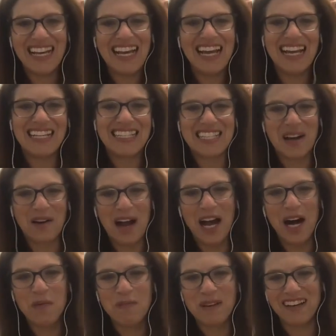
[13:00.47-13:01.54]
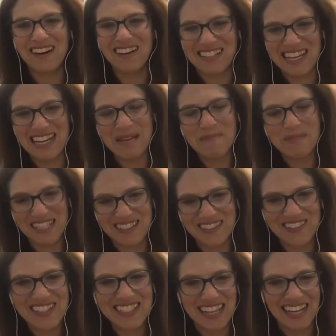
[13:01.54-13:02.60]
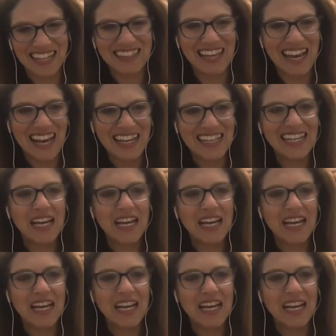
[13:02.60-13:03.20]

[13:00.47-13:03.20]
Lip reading: And so helping our teams understand that